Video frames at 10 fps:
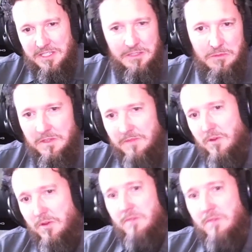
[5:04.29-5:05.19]
that would
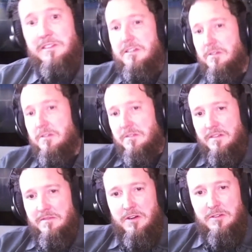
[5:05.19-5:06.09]
involve the legal,
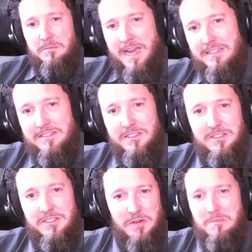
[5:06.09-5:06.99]
it involved
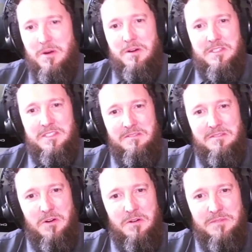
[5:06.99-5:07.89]
patents, trademarks, it
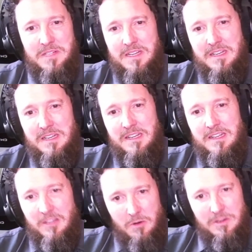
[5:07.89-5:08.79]
involved
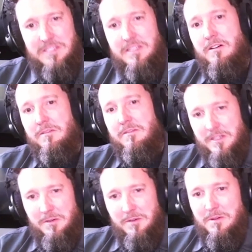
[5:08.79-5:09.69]
the code itself,
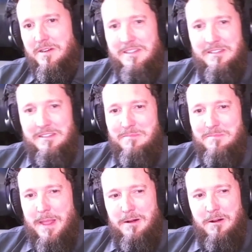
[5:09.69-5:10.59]
security,
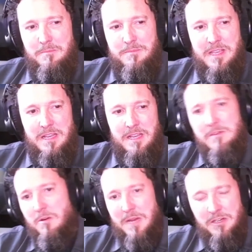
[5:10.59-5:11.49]
and
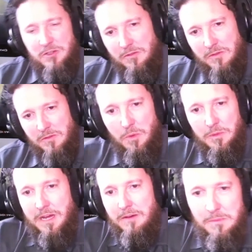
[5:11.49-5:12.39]
making sure that we
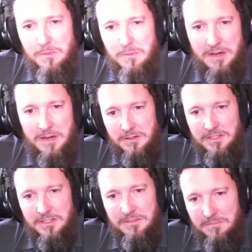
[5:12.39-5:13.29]
pulled out
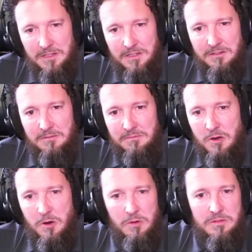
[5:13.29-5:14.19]
proprietary
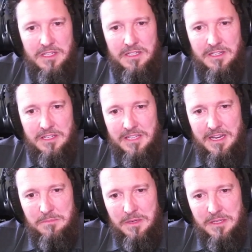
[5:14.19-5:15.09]
code and things like
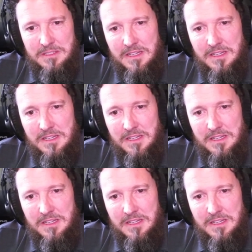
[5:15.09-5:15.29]
that. But